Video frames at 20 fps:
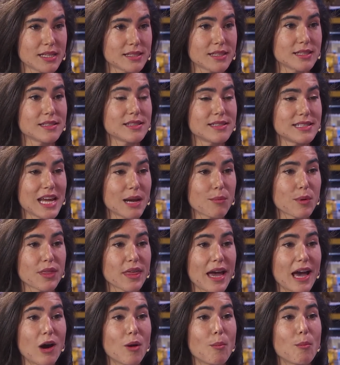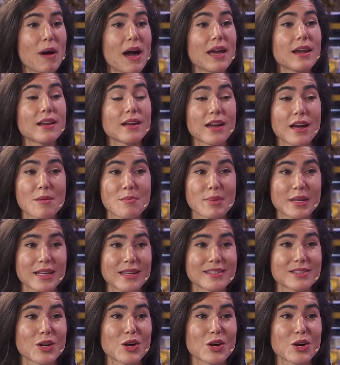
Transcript: is in step with how mining companies